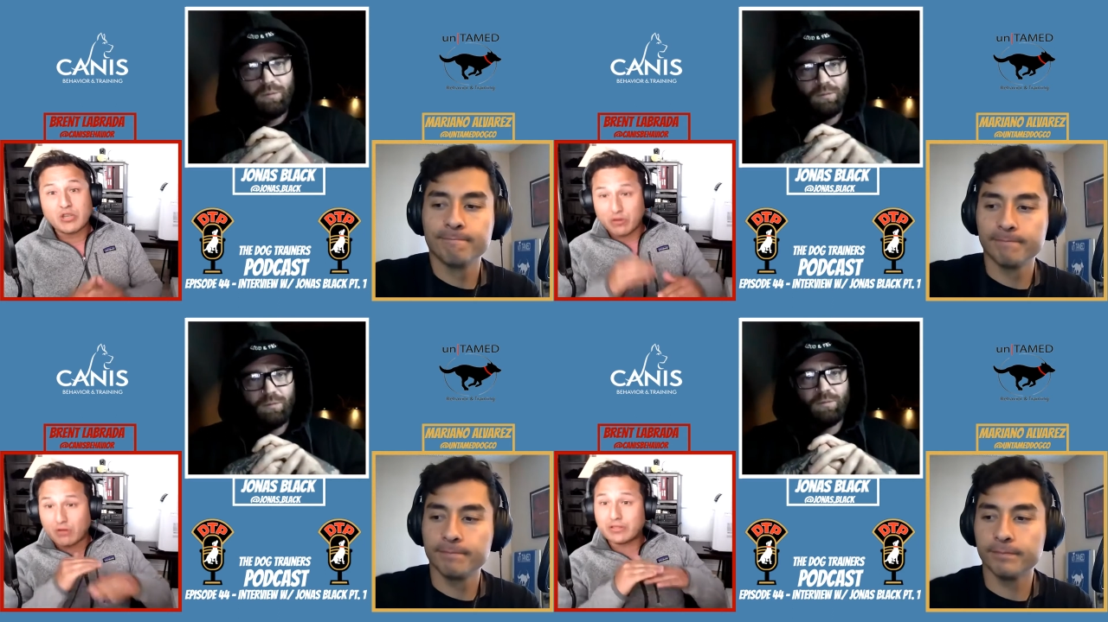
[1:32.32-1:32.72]

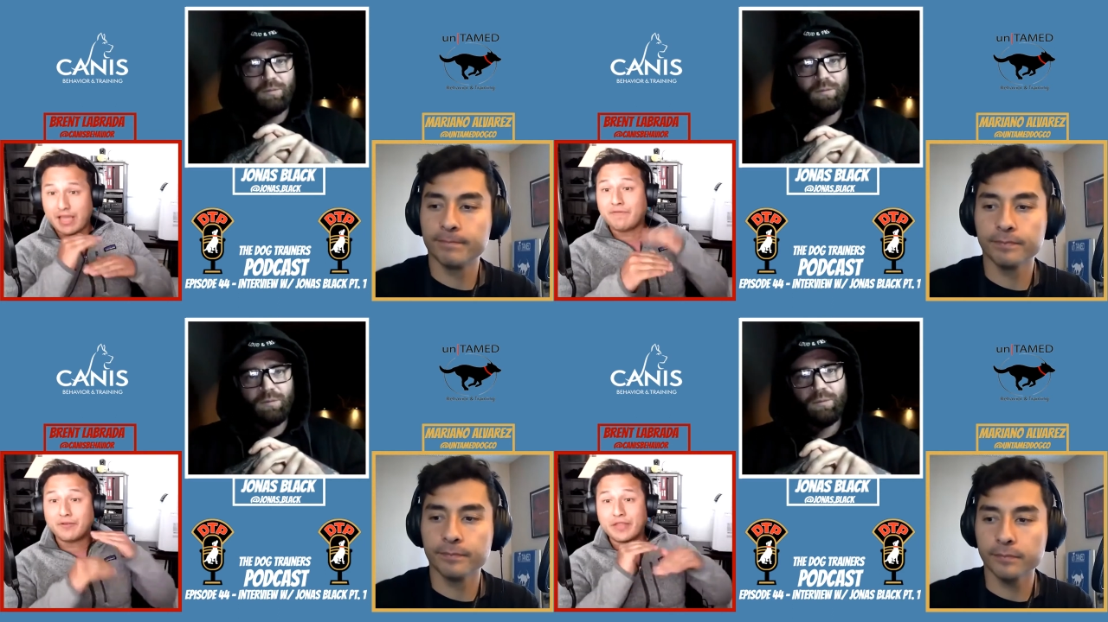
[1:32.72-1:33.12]
Speaker 1: you don't
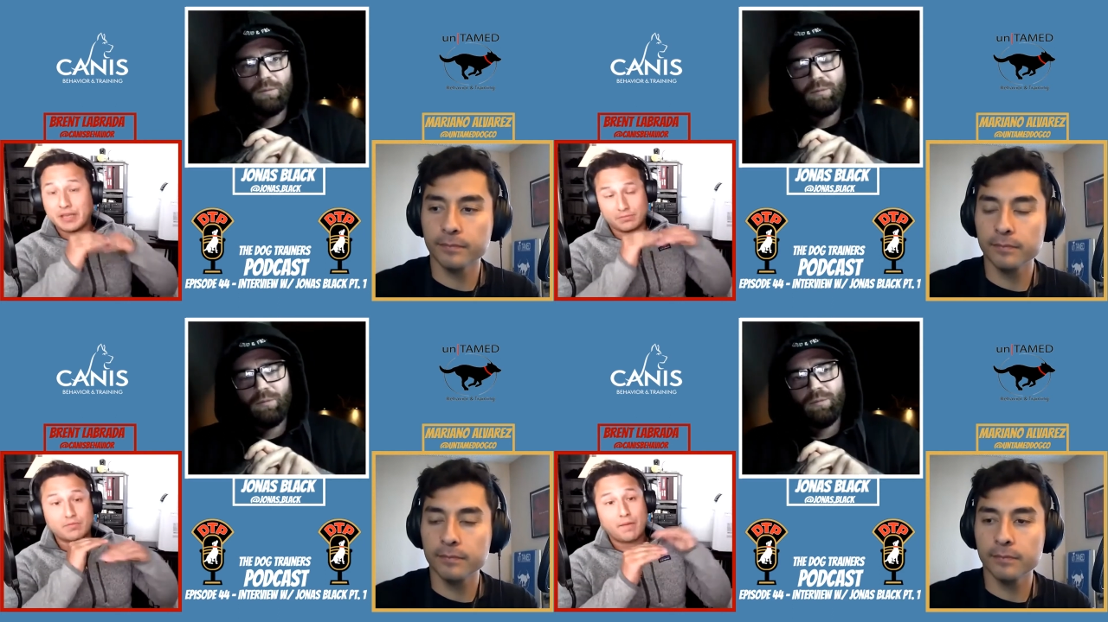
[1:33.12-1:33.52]
scaffold
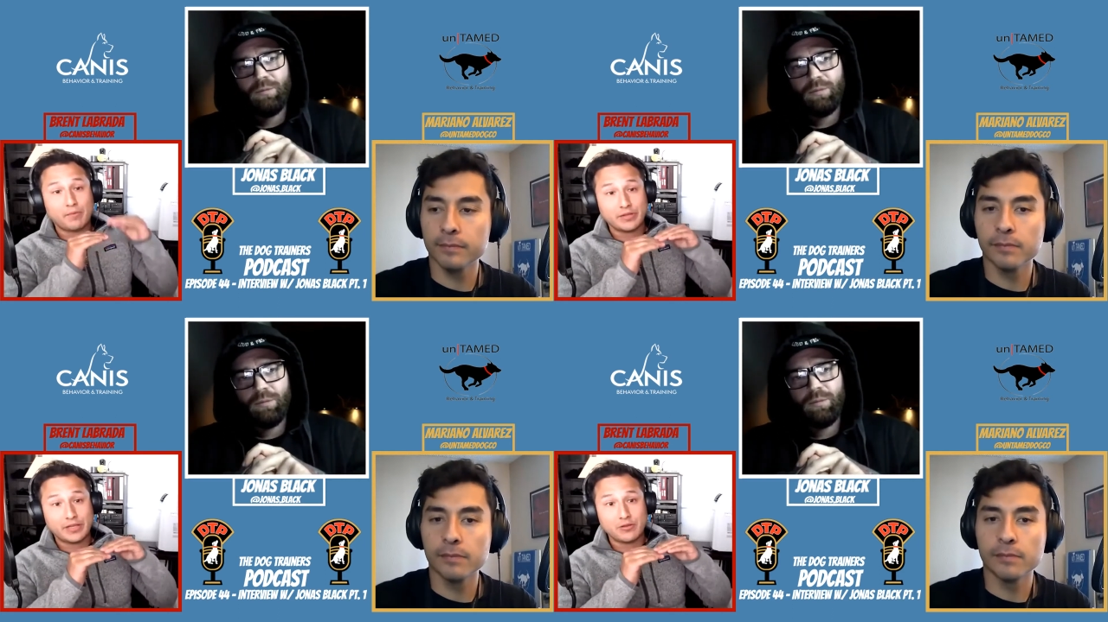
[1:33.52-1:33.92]
things
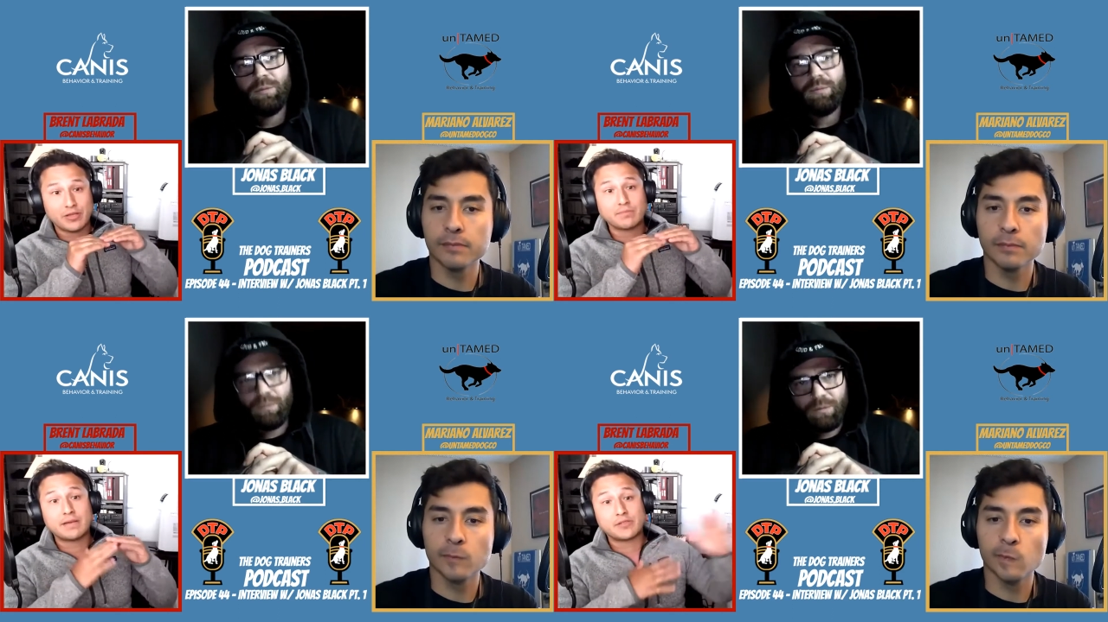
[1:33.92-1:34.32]
properly you
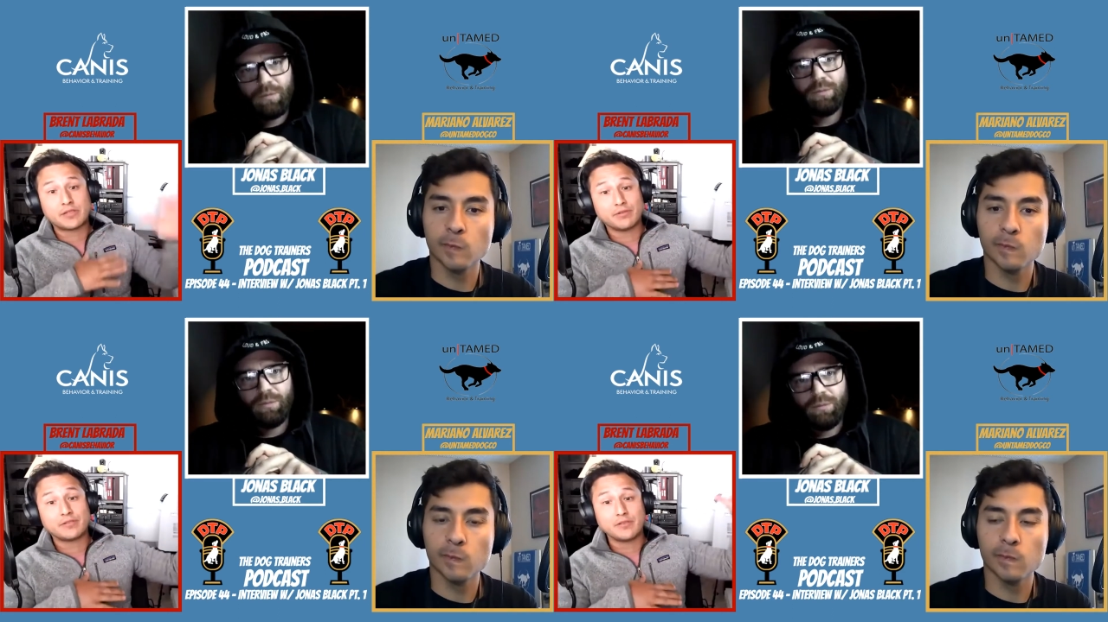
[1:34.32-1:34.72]
sometimes you
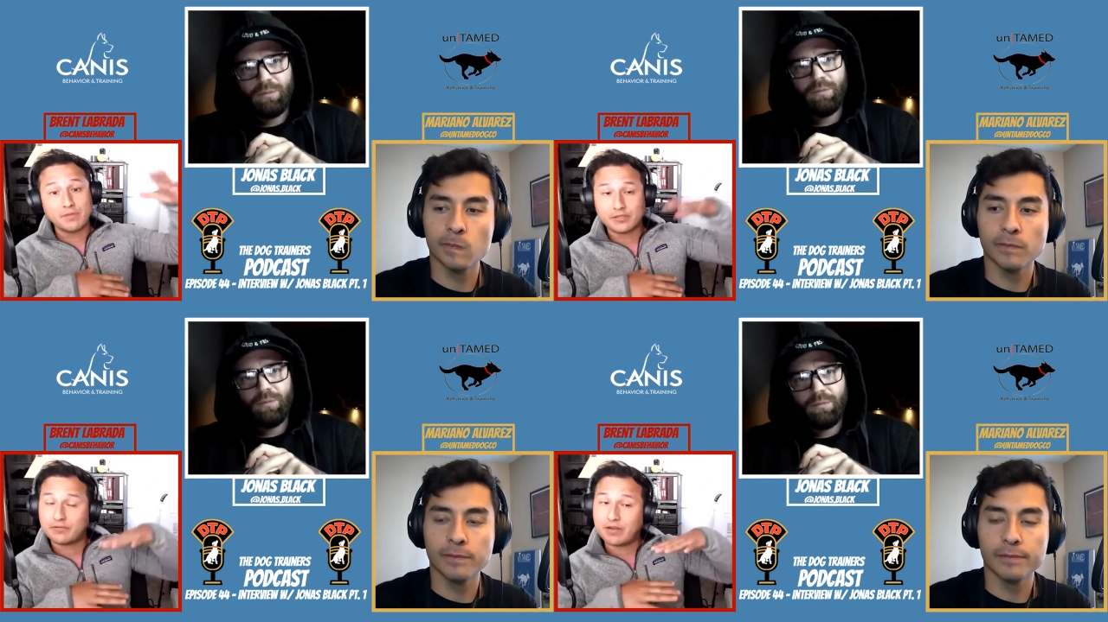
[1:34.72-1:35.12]
can put too
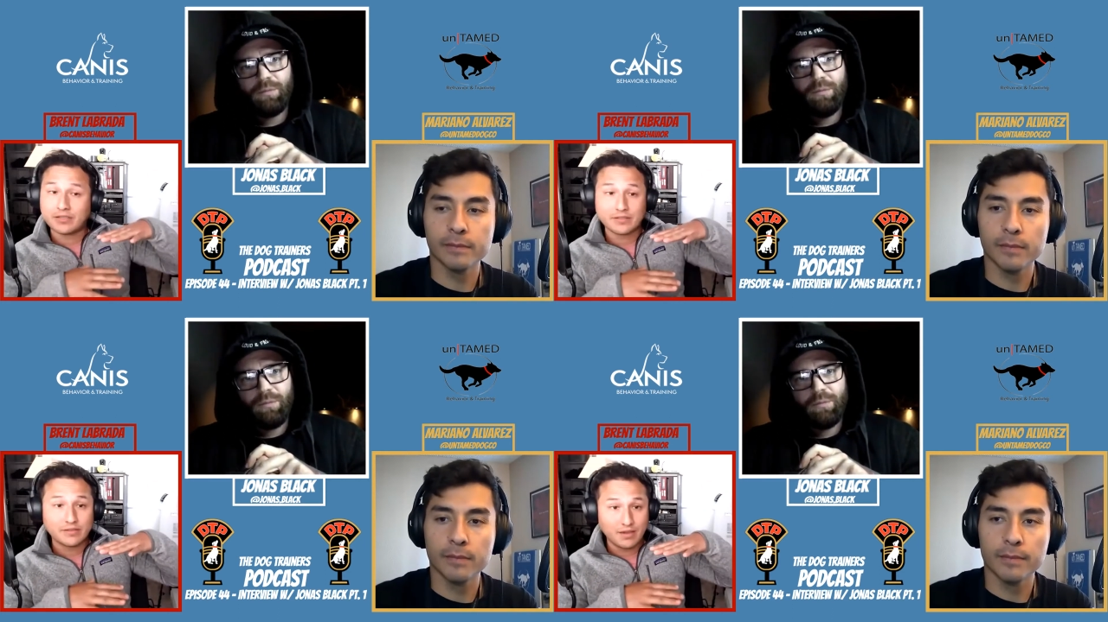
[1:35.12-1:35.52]
much
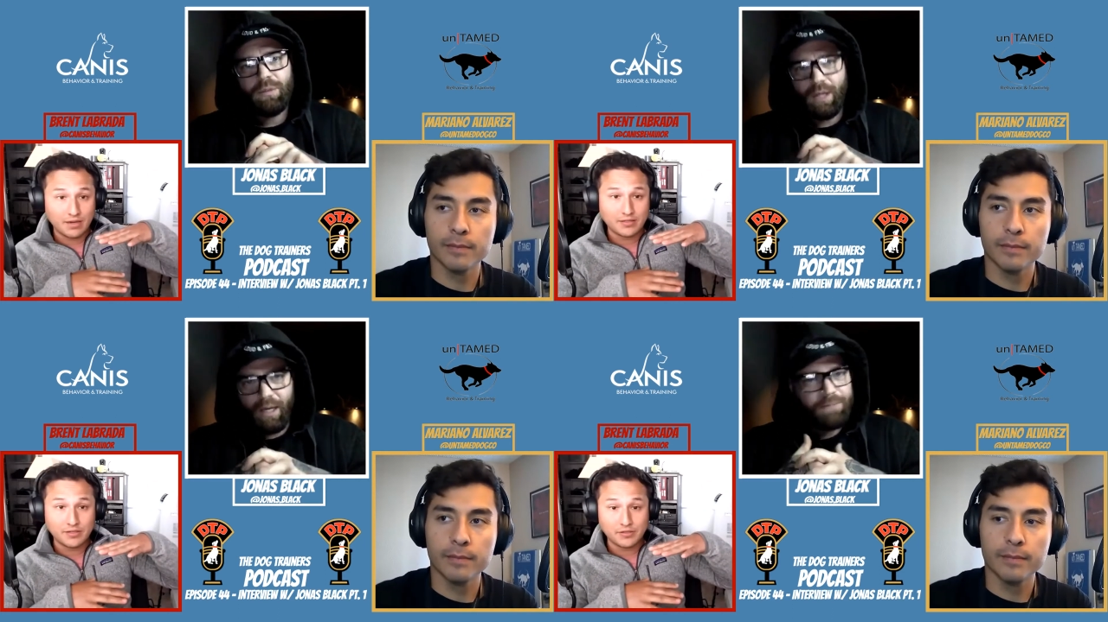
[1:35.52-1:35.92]
stress on a yeah.